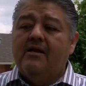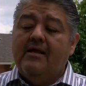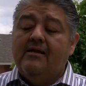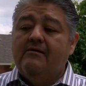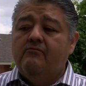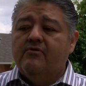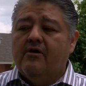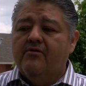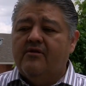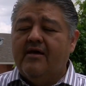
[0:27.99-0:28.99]
Lately, with
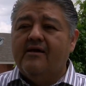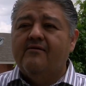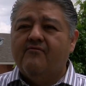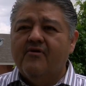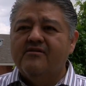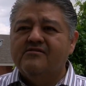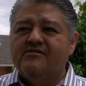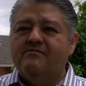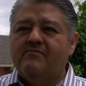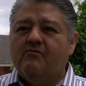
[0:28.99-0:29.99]
all the negative
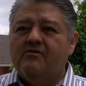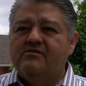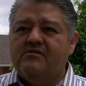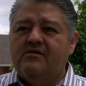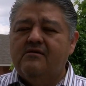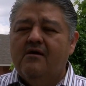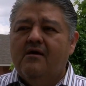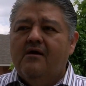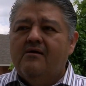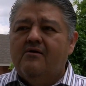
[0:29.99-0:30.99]
criticism that we see,
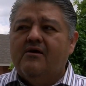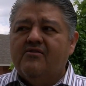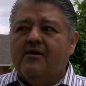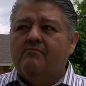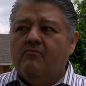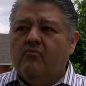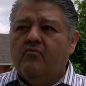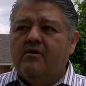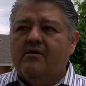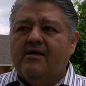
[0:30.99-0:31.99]
you know, I thought,
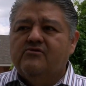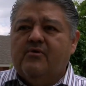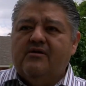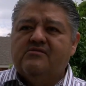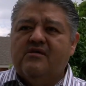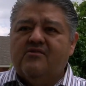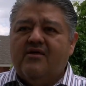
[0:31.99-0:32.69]
what a nice way to say